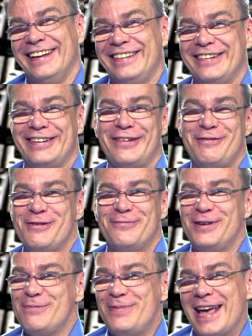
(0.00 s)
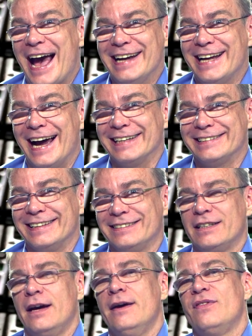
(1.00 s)
They'll give you VPN
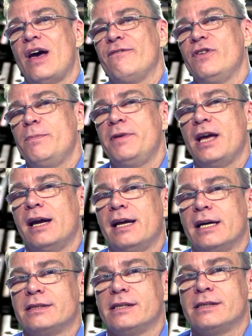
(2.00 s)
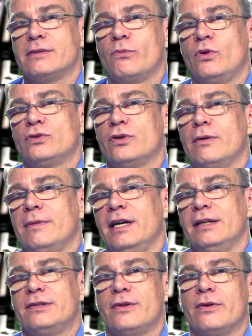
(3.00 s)
access. That VPN access will
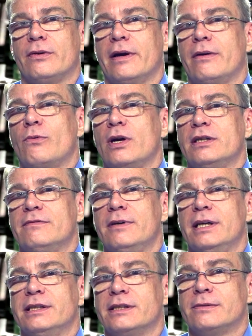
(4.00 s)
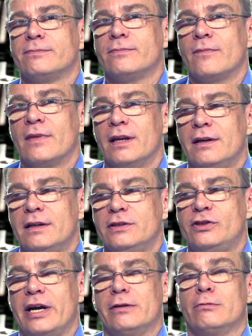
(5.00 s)
terminate to their Layer 1 device,
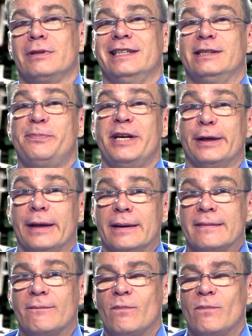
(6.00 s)
generally speaking.